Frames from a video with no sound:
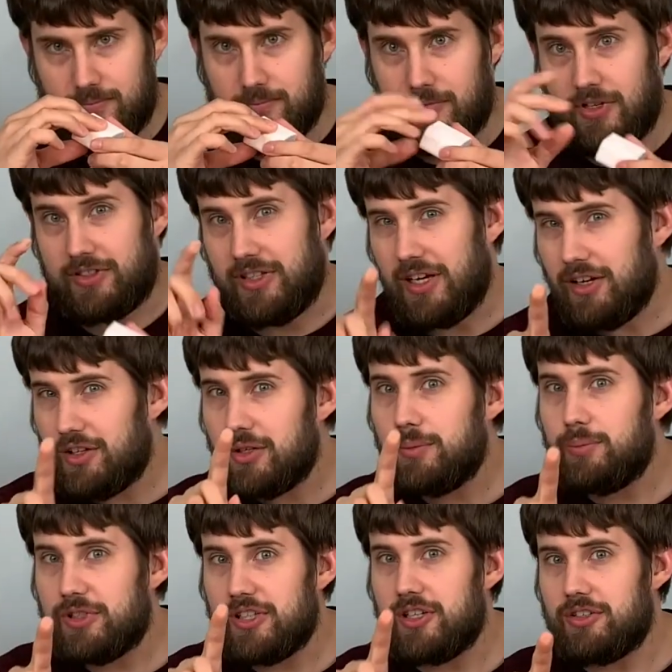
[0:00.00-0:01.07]
Because that could
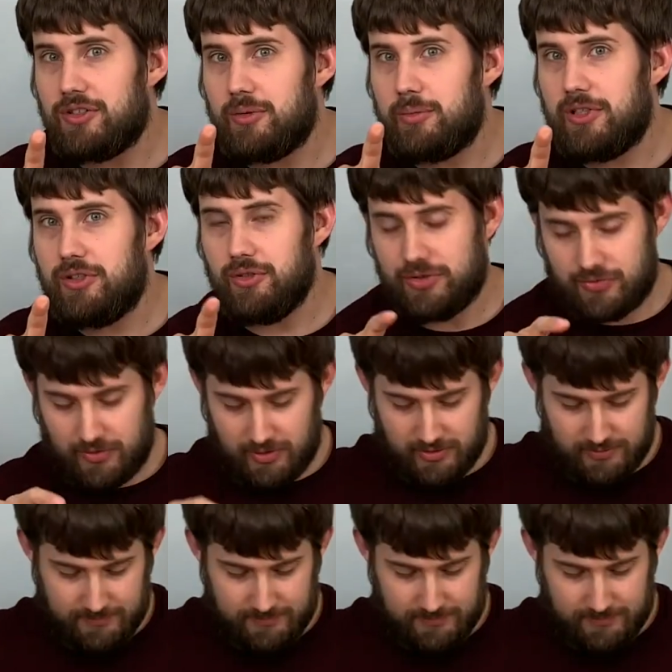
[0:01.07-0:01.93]
potentially be useful.